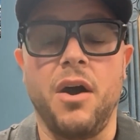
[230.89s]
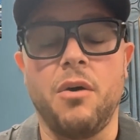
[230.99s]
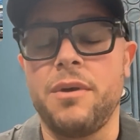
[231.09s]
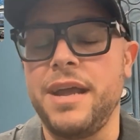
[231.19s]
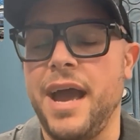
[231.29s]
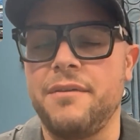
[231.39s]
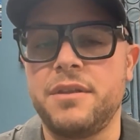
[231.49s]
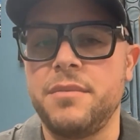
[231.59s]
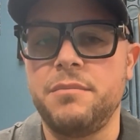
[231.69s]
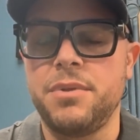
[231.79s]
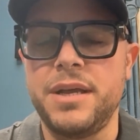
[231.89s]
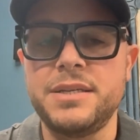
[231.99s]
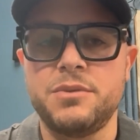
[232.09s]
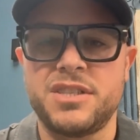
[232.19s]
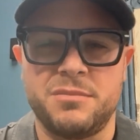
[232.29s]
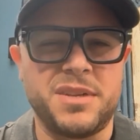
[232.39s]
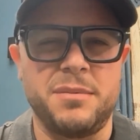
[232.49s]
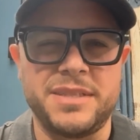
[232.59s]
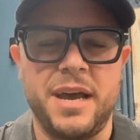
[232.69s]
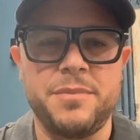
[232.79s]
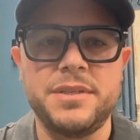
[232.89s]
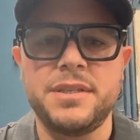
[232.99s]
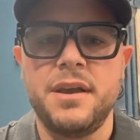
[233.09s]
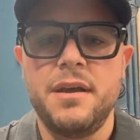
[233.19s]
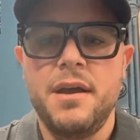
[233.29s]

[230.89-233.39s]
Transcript: already have them in place, which sometimes happens,